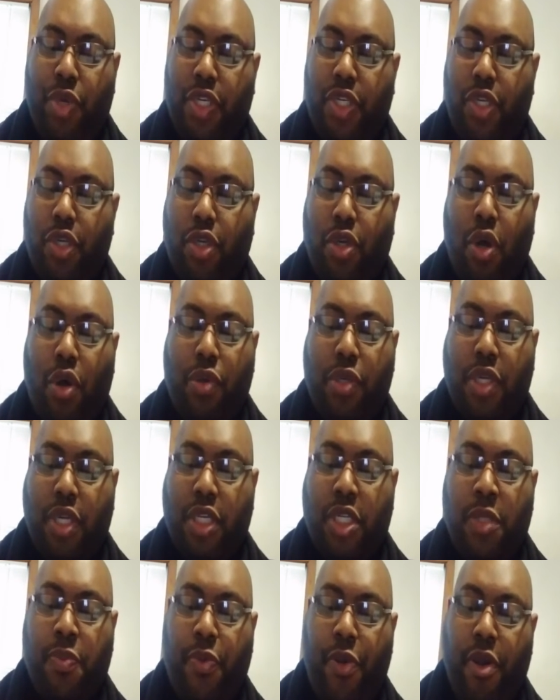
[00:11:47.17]
we should go to
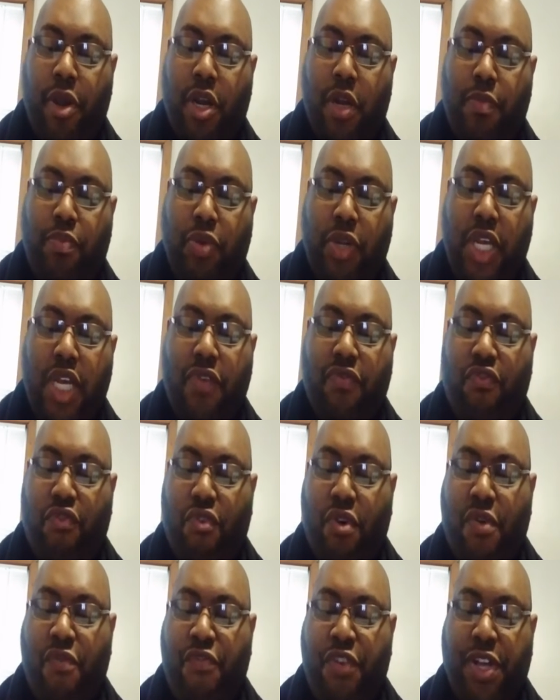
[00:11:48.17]
the Spirit and plead
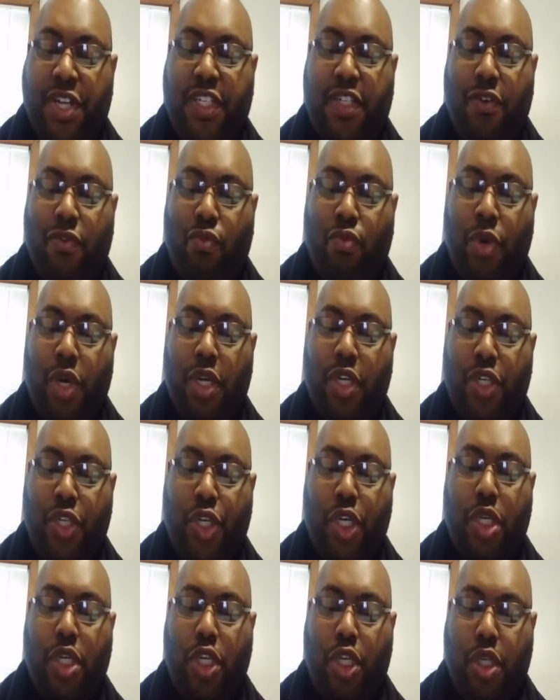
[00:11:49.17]
for a vision of what
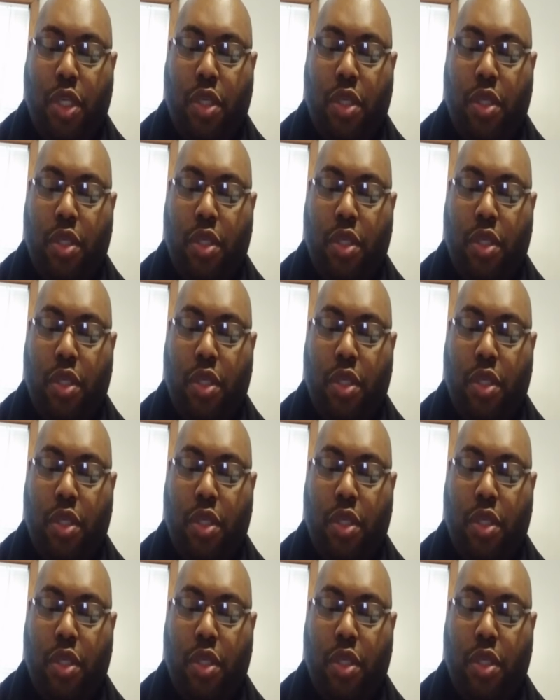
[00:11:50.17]
good